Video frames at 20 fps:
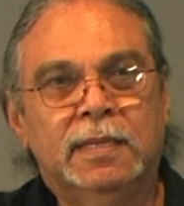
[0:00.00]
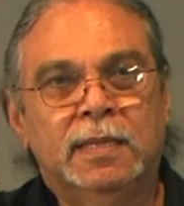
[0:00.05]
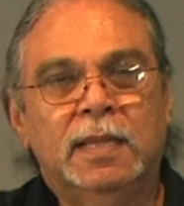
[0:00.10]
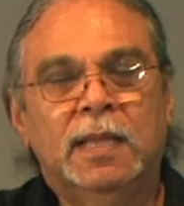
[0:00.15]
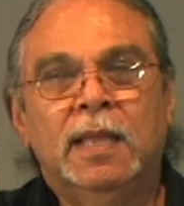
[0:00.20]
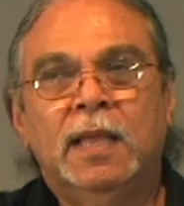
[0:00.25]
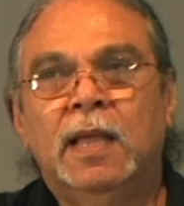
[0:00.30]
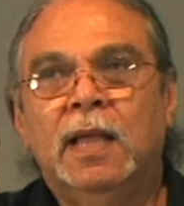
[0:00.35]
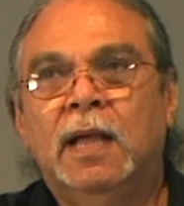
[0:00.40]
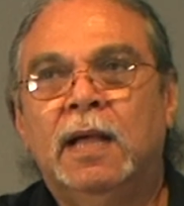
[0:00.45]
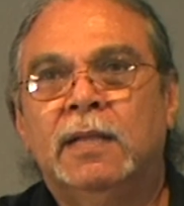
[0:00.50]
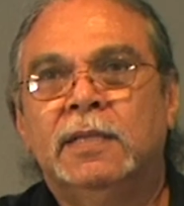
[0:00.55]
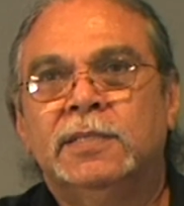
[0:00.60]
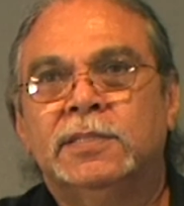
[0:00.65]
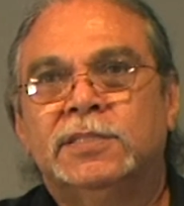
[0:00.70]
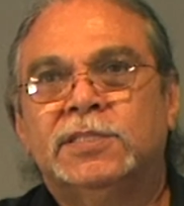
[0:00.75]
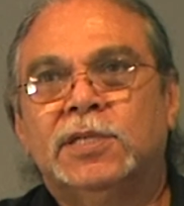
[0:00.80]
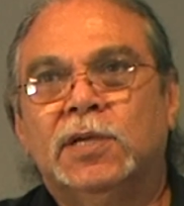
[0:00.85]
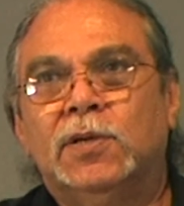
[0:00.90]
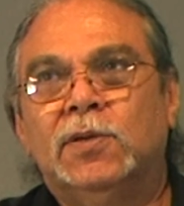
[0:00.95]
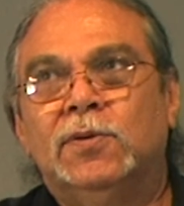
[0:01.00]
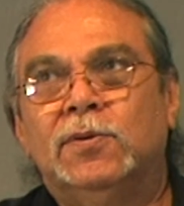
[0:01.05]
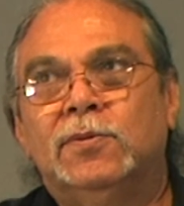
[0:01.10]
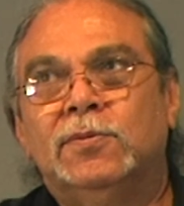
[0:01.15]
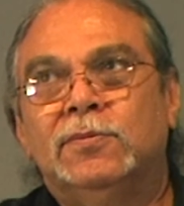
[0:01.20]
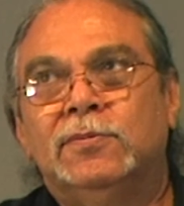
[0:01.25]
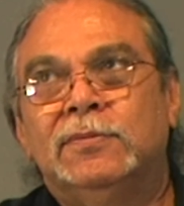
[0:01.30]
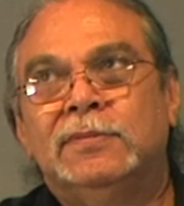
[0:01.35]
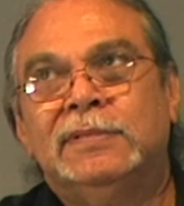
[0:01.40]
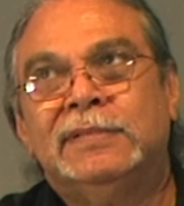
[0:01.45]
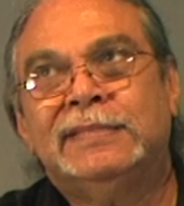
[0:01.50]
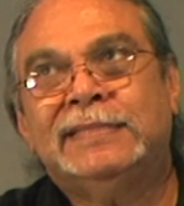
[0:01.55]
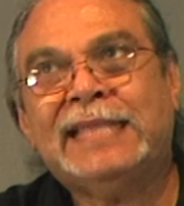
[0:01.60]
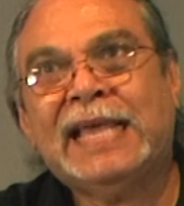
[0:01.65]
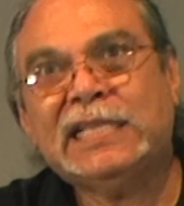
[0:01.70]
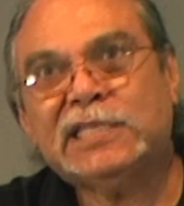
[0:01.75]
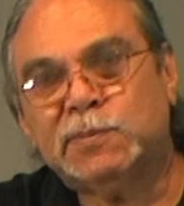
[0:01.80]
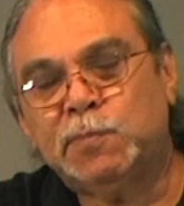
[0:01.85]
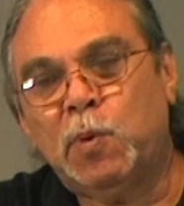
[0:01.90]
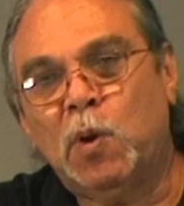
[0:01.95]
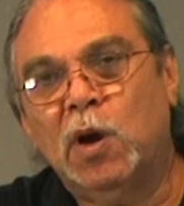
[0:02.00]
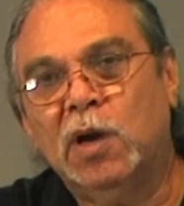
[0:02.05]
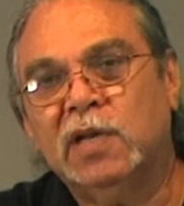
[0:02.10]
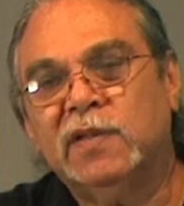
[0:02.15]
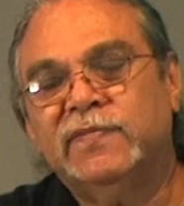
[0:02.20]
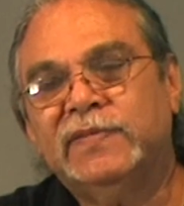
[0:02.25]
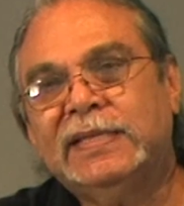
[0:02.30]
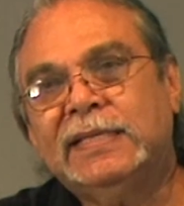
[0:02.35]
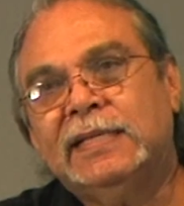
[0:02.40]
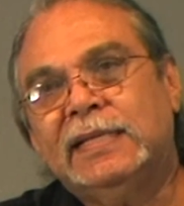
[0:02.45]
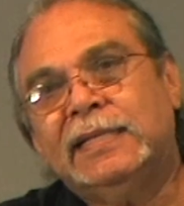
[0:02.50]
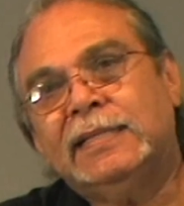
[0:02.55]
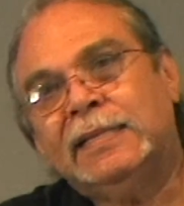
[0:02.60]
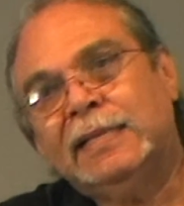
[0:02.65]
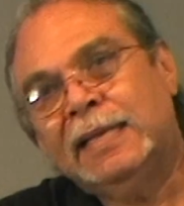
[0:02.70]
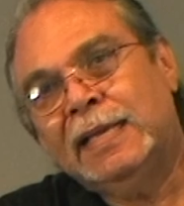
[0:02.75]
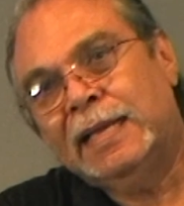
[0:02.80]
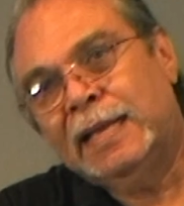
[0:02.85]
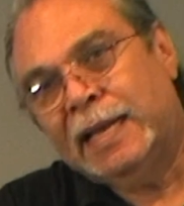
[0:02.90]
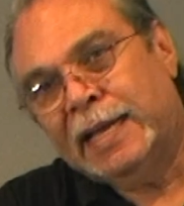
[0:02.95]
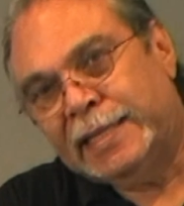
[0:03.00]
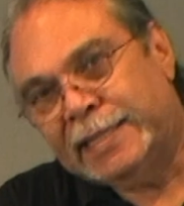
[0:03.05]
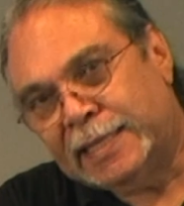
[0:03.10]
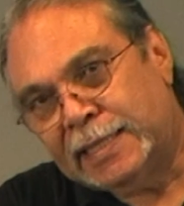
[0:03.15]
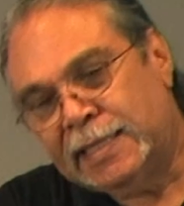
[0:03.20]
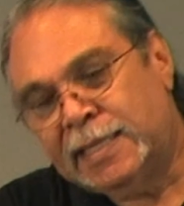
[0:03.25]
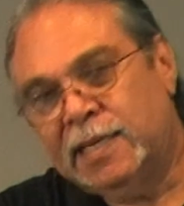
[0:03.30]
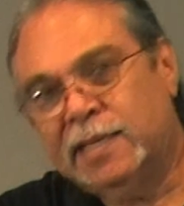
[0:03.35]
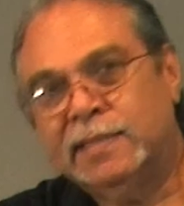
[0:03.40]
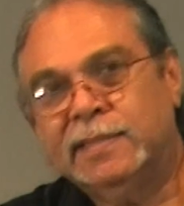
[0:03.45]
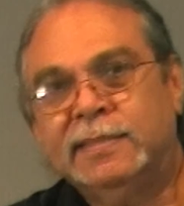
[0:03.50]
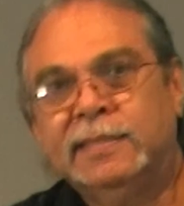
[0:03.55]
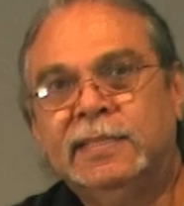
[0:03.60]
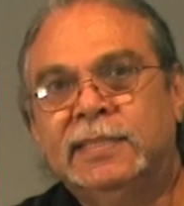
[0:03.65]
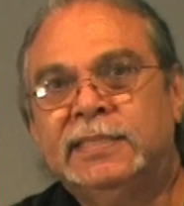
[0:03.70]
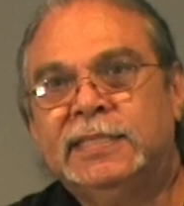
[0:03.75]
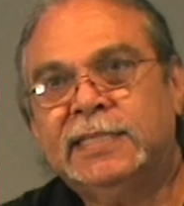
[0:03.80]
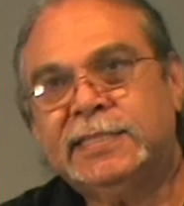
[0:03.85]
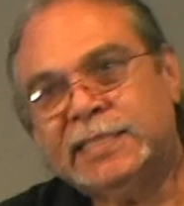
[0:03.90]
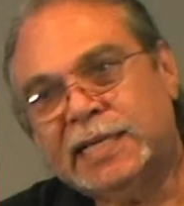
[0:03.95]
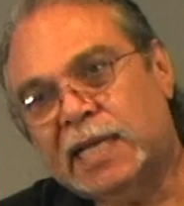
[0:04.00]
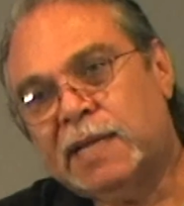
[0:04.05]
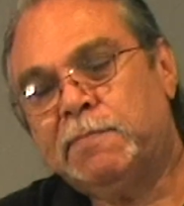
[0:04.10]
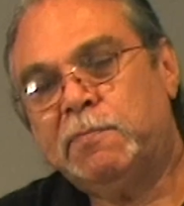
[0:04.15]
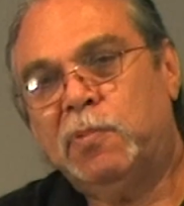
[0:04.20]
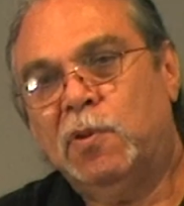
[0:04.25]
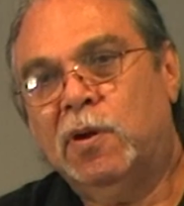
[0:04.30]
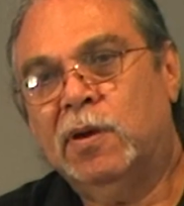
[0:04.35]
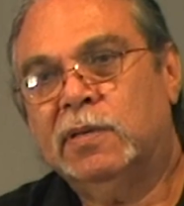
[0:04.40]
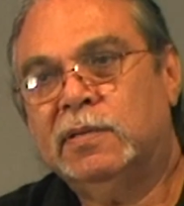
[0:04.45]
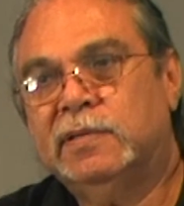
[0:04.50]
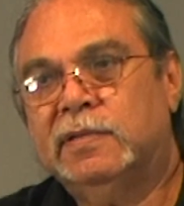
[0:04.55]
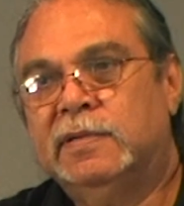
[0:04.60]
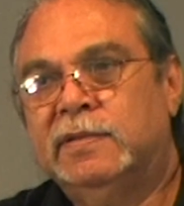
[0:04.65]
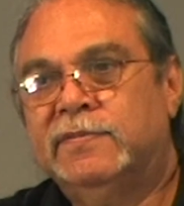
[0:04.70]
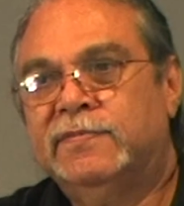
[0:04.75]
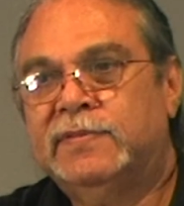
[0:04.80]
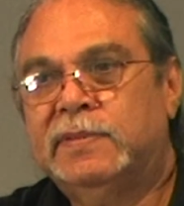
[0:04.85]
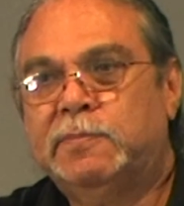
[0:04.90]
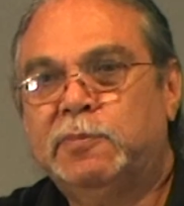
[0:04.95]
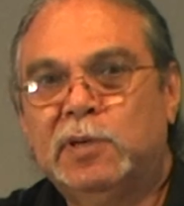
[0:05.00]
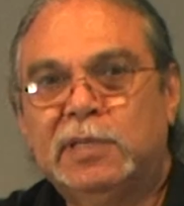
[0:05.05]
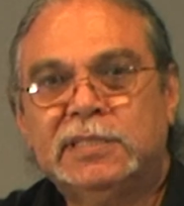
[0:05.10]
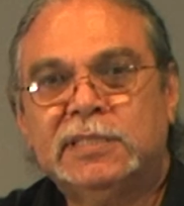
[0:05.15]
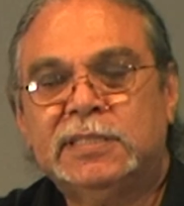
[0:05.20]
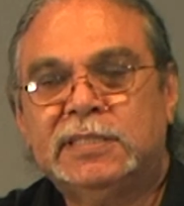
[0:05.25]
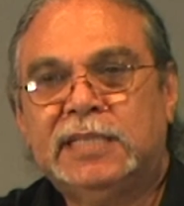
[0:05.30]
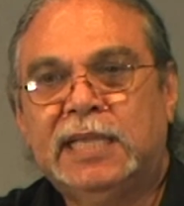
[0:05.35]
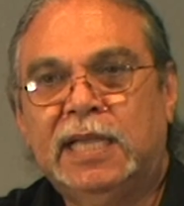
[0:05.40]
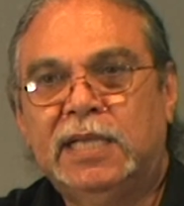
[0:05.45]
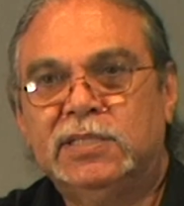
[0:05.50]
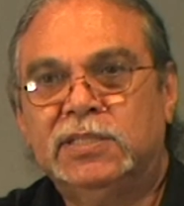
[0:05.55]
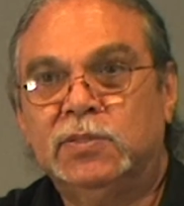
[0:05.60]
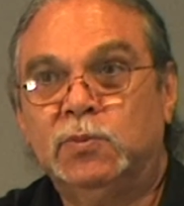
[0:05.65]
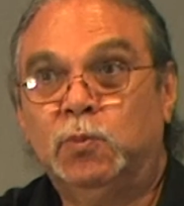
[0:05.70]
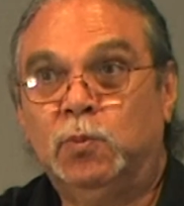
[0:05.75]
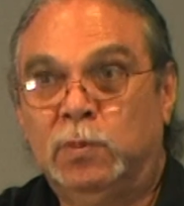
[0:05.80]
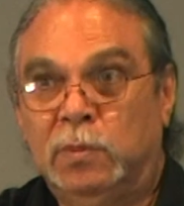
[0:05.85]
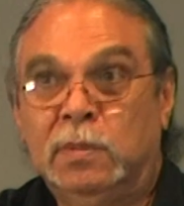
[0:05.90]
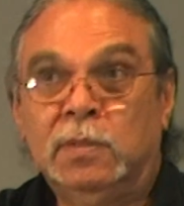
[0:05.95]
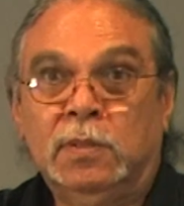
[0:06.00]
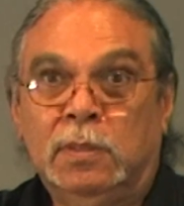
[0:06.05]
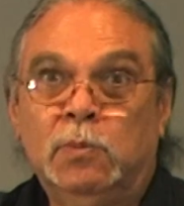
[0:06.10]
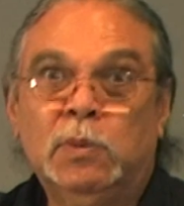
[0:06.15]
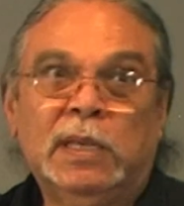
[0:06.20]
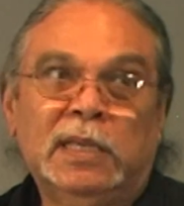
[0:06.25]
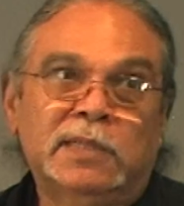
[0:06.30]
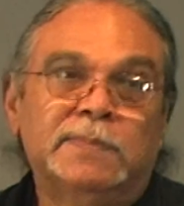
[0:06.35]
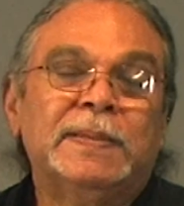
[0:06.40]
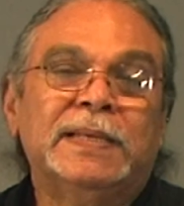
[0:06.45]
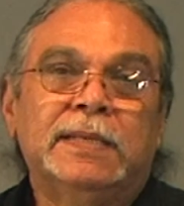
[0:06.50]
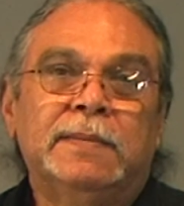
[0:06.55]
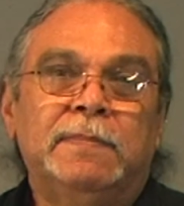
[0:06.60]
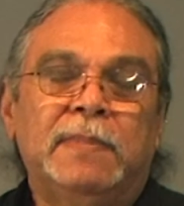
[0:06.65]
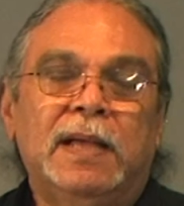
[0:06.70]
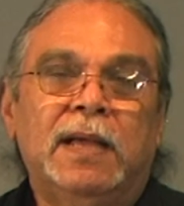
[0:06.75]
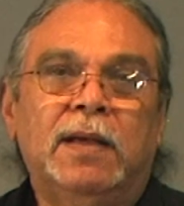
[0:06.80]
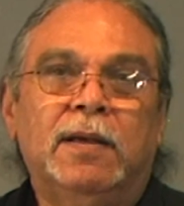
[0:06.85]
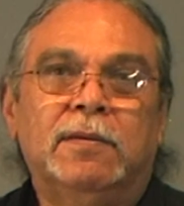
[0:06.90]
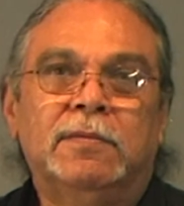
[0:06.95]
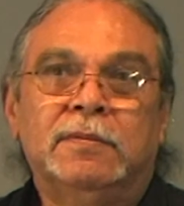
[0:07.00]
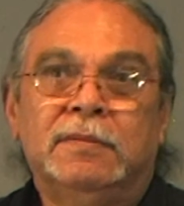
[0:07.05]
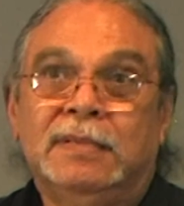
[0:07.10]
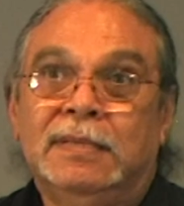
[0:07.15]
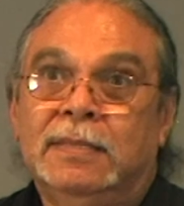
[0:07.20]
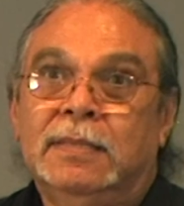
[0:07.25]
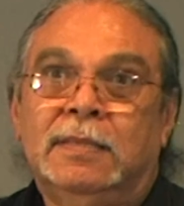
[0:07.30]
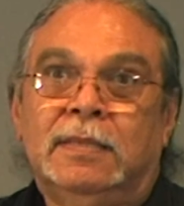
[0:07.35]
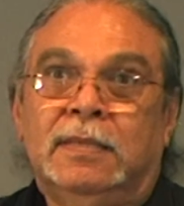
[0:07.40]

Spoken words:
Yeah. So that's part of it. And then the second part of the presentation has been about,